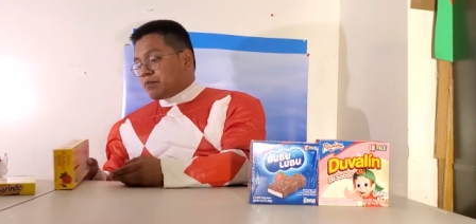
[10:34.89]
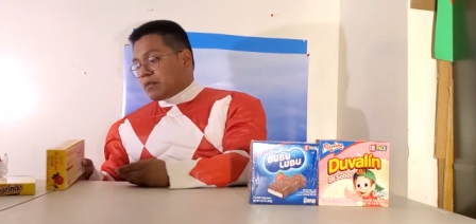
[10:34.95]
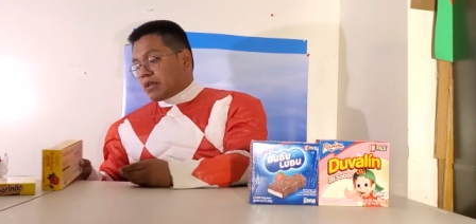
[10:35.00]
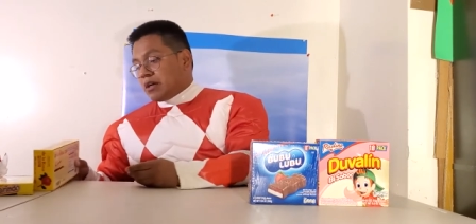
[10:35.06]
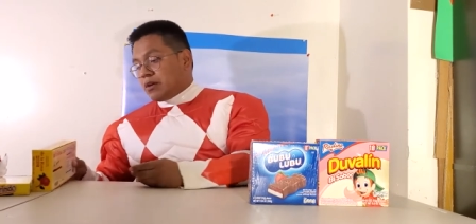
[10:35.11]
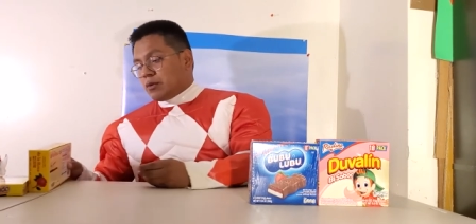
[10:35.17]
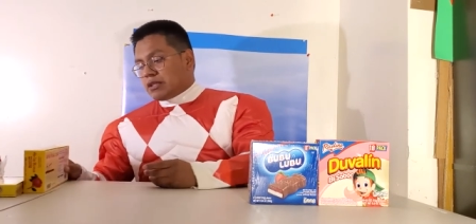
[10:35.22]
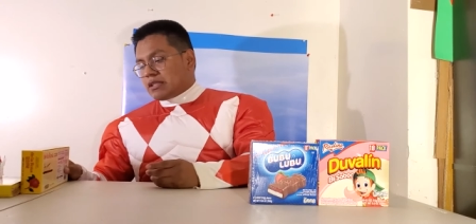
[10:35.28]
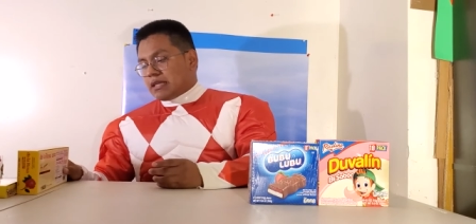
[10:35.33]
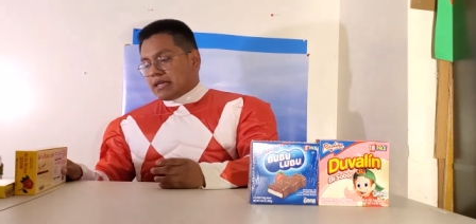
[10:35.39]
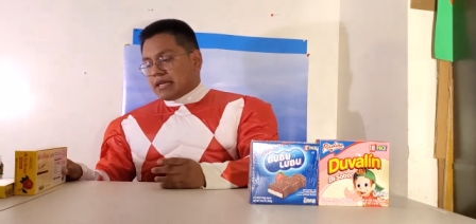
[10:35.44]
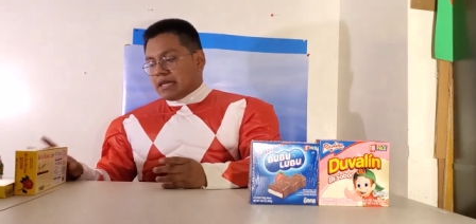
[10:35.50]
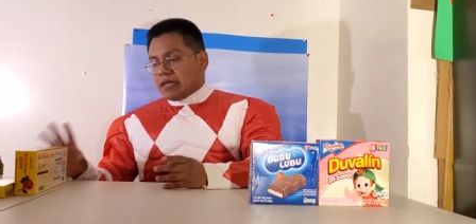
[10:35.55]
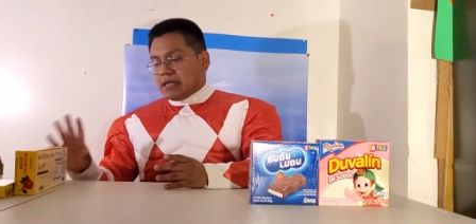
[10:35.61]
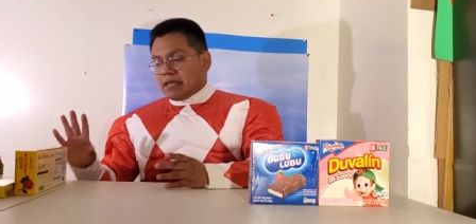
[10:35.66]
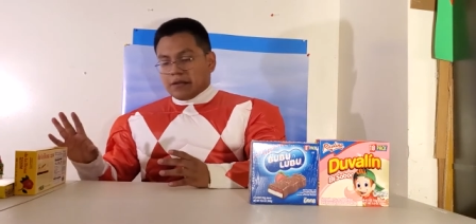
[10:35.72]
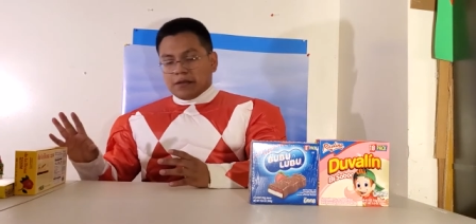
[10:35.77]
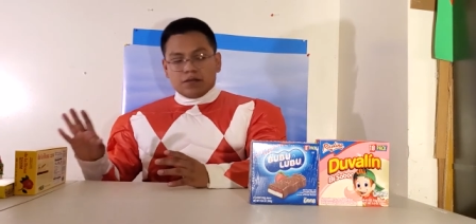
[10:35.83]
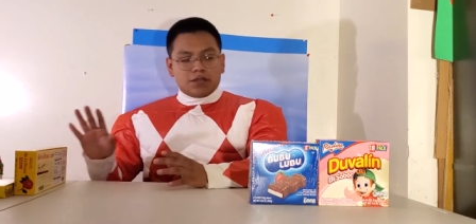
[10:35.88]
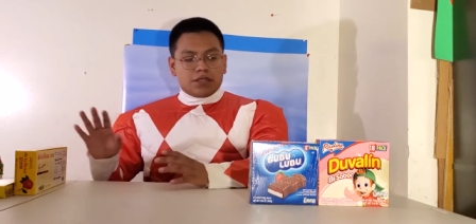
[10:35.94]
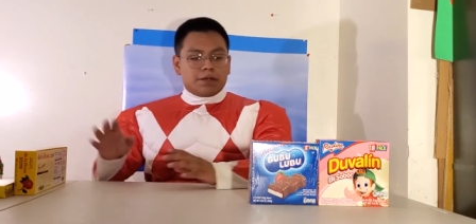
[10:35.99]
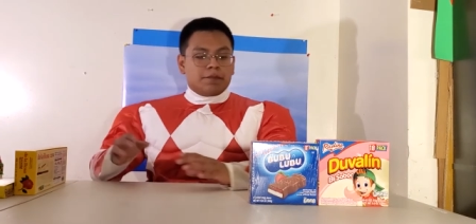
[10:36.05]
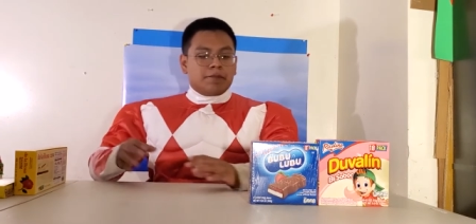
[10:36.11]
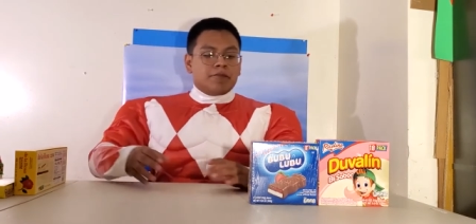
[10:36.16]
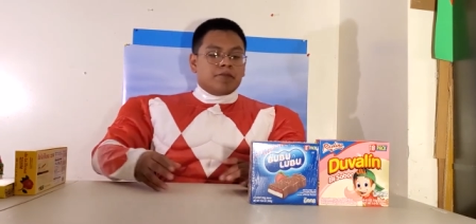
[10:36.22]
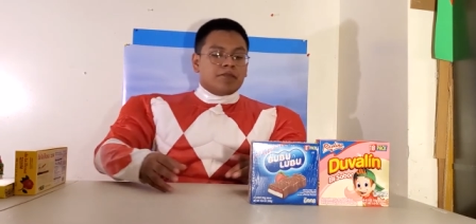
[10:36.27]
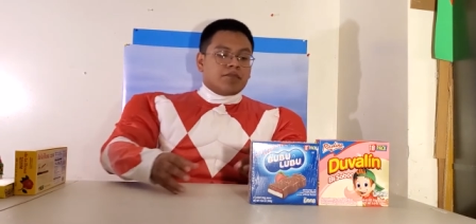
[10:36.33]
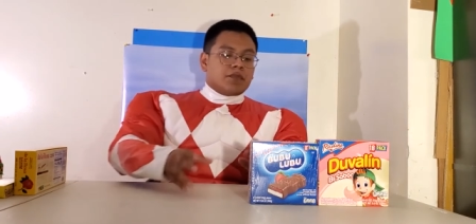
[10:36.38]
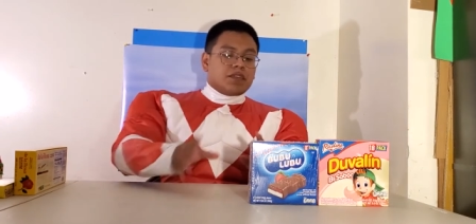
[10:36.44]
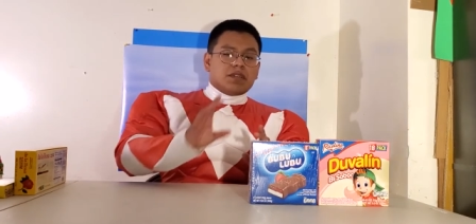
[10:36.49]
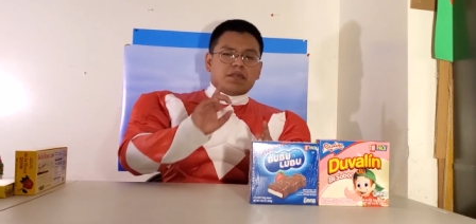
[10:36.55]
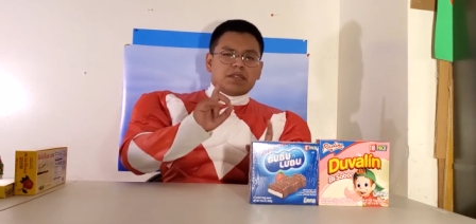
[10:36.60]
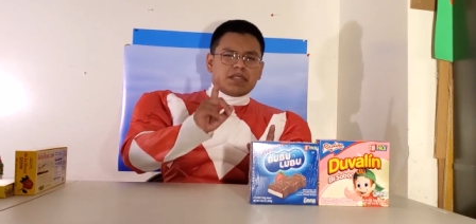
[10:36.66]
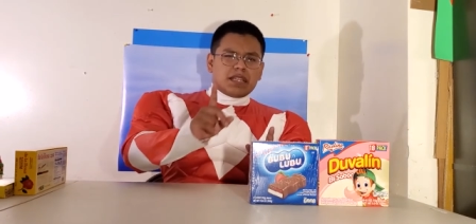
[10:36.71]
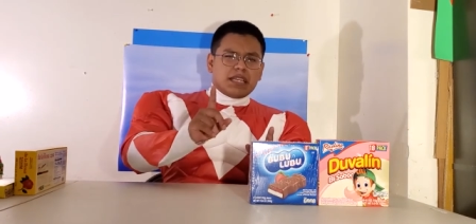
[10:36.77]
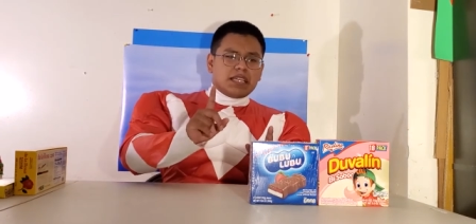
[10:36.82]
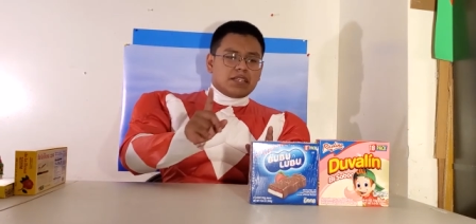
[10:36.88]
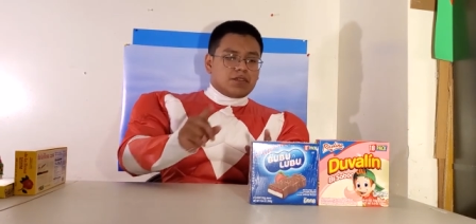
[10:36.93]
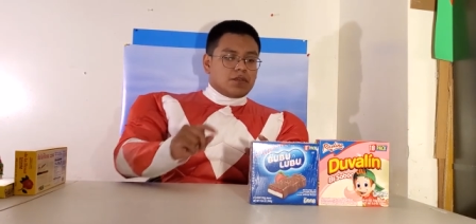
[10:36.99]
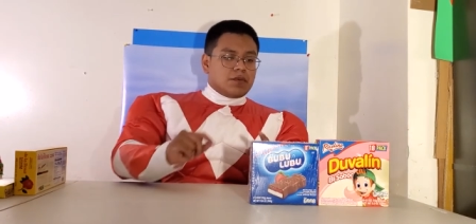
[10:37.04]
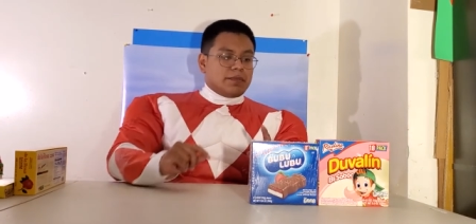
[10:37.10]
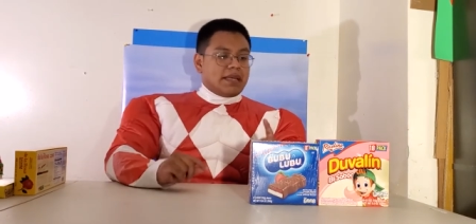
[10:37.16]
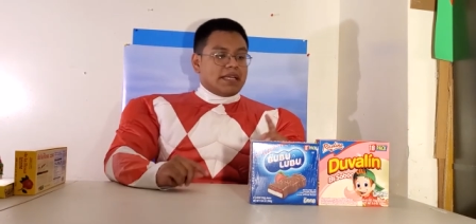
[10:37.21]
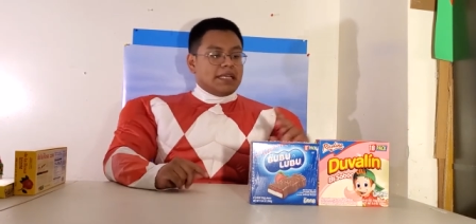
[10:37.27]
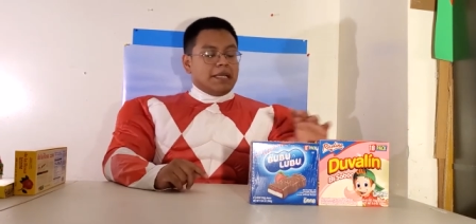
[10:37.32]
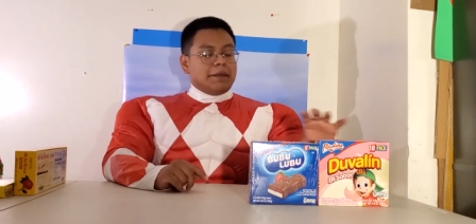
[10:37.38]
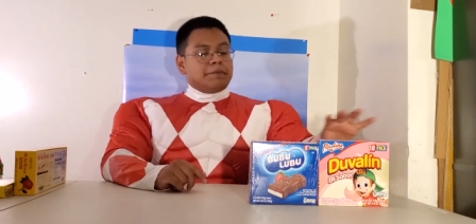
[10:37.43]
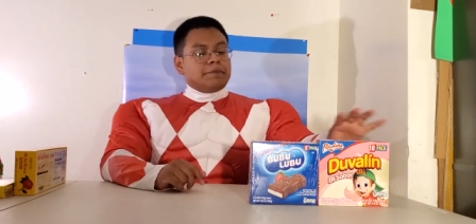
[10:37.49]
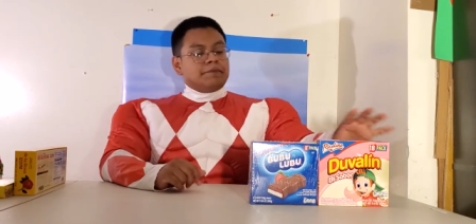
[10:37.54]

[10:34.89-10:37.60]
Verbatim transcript: I always like eating those. Sometimes I eat too many.